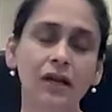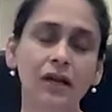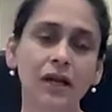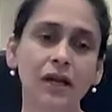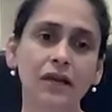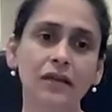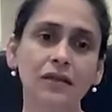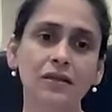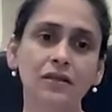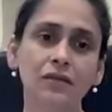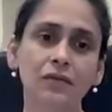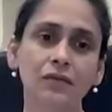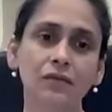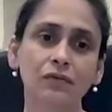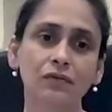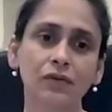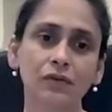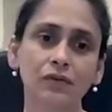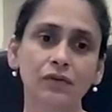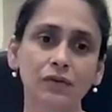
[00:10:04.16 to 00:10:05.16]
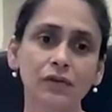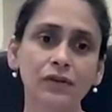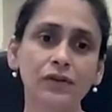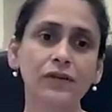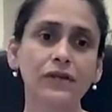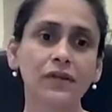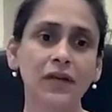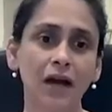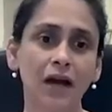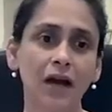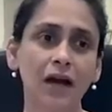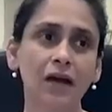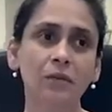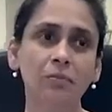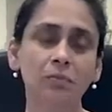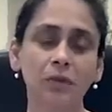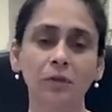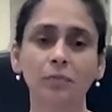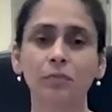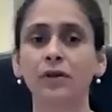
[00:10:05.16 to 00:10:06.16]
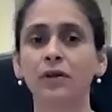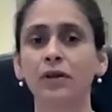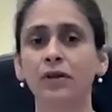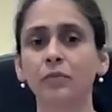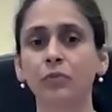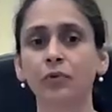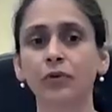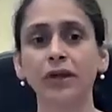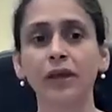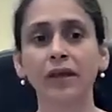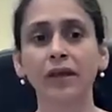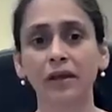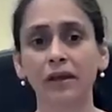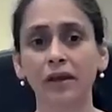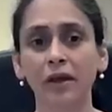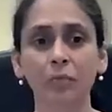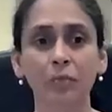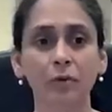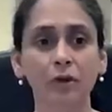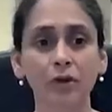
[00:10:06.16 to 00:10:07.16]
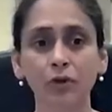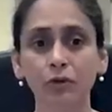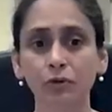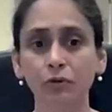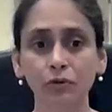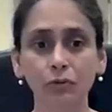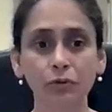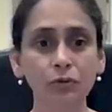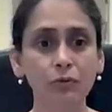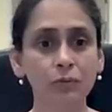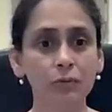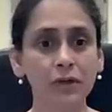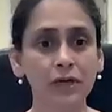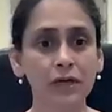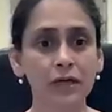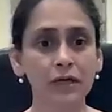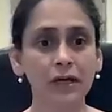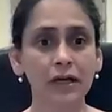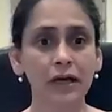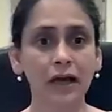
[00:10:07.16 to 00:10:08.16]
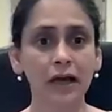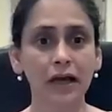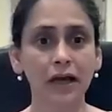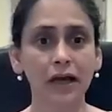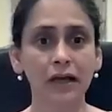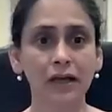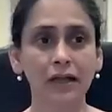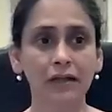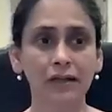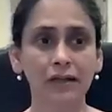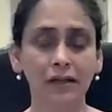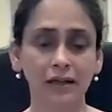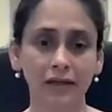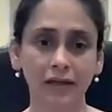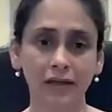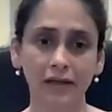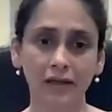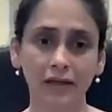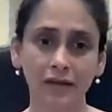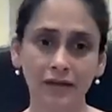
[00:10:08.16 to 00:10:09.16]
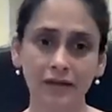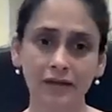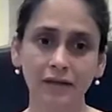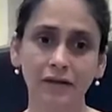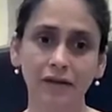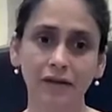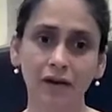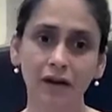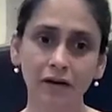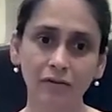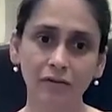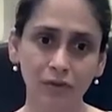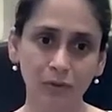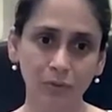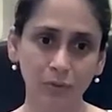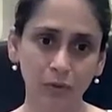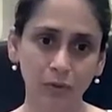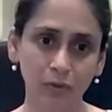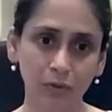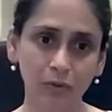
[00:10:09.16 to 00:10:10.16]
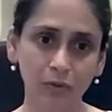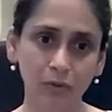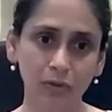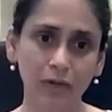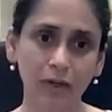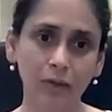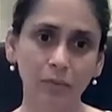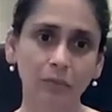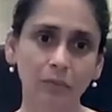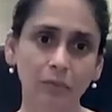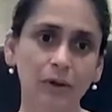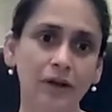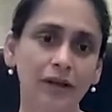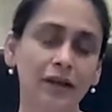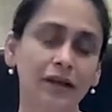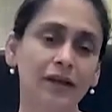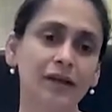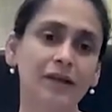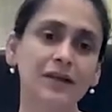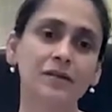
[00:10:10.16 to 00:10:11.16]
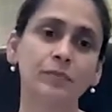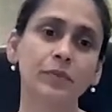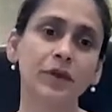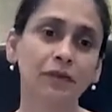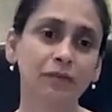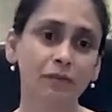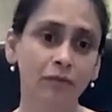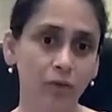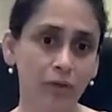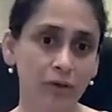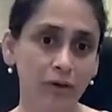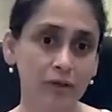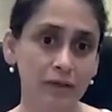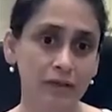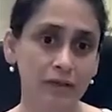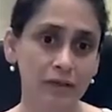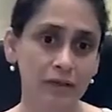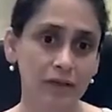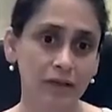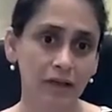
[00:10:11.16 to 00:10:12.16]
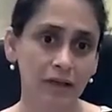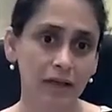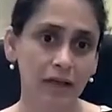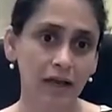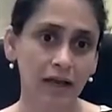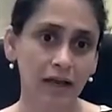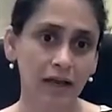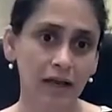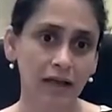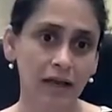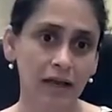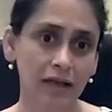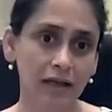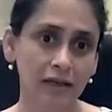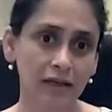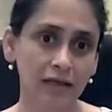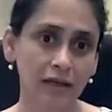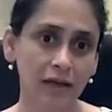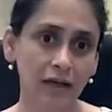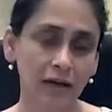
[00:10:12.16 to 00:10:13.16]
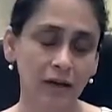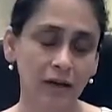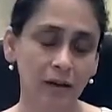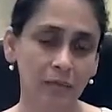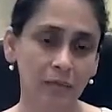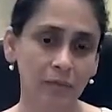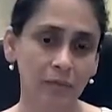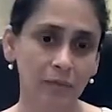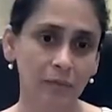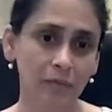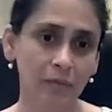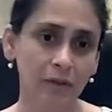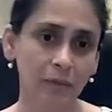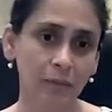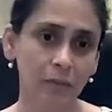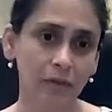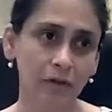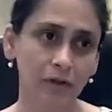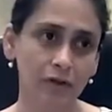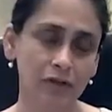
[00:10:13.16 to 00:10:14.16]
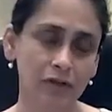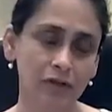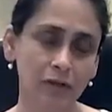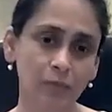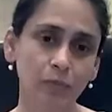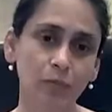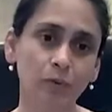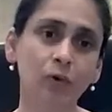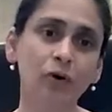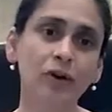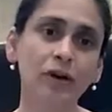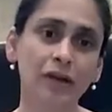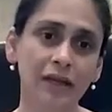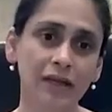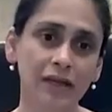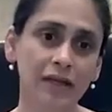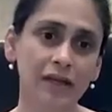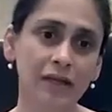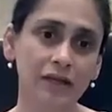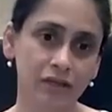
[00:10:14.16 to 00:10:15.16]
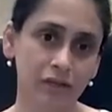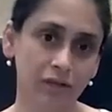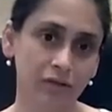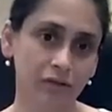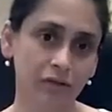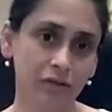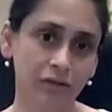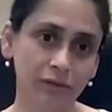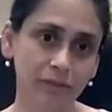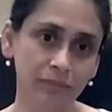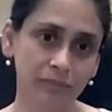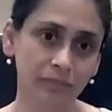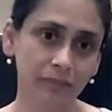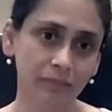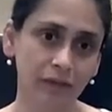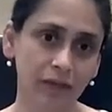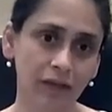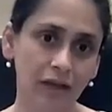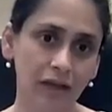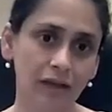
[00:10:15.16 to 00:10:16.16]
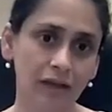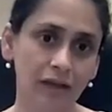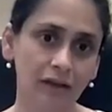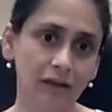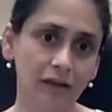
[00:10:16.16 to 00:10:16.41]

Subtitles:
And so for the first time, people are bringing it up in a group, and it is uncomfortable, but it is being voiced. And people are supporting each other, and